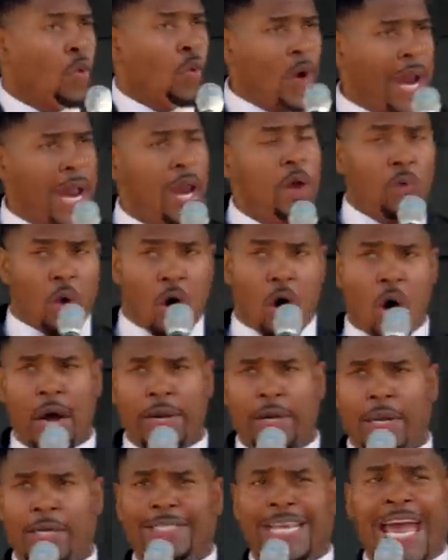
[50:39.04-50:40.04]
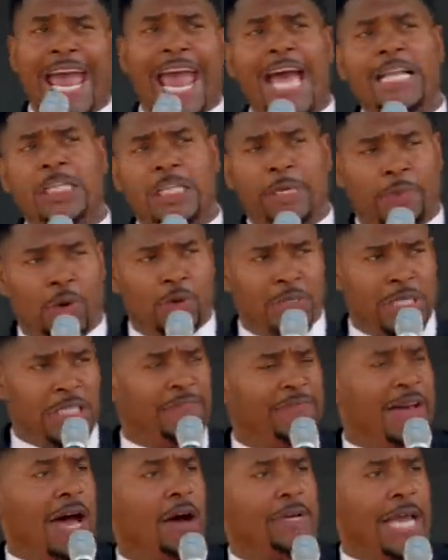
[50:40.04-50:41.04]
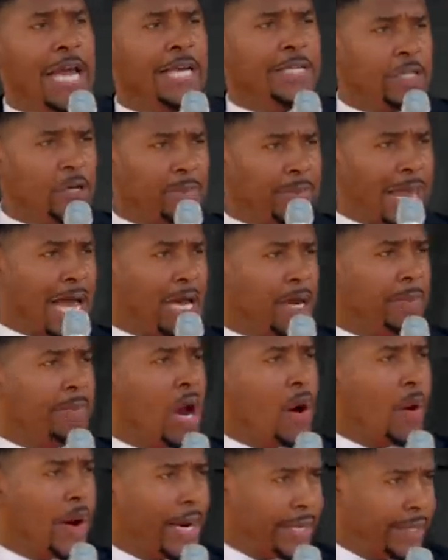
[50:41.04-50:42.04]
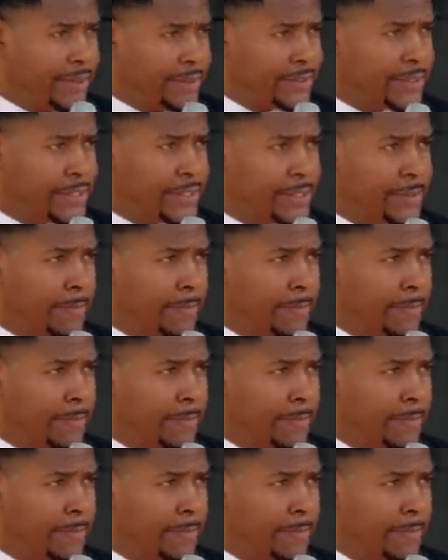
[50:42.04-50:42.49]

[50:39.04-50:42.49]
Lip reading: we want tangibles as foundational Black Americans.